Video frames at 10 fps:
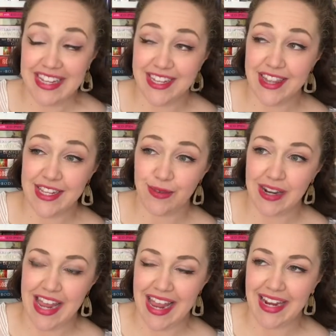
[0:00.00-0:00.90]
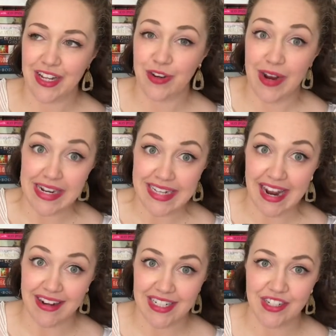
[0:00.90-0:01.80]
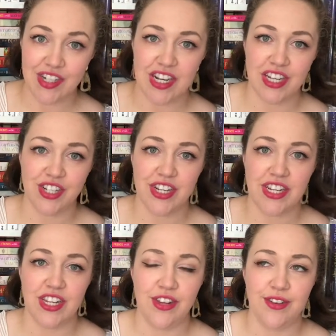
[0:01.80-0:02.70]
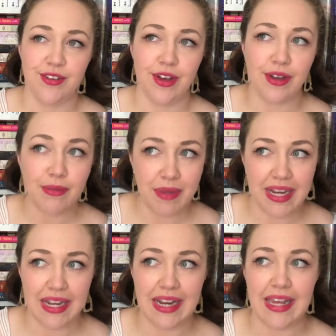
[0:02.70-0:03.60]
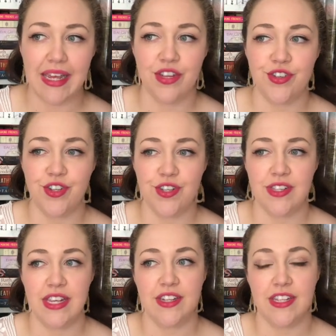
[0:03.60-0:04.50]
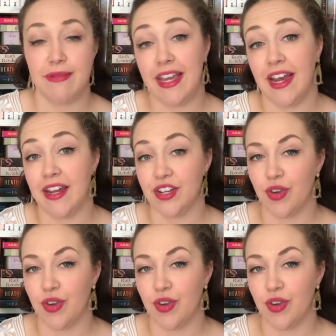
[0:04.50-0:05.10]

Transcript: so this one had a great character introduction. You immediately introduced into the main character